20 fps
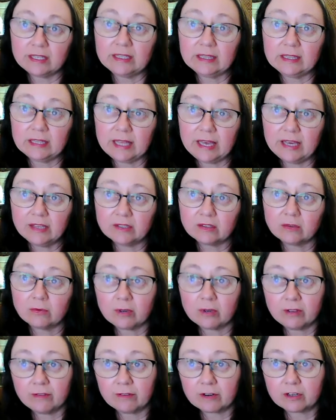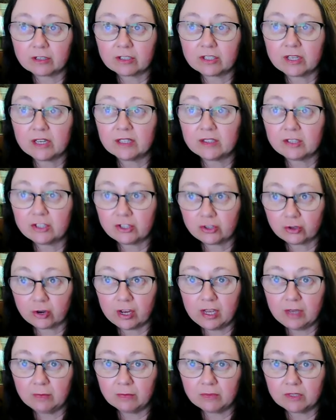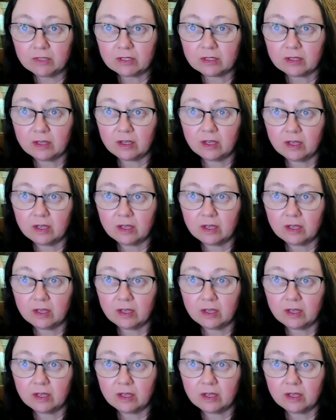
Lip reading: in lakes, rivers, and streams.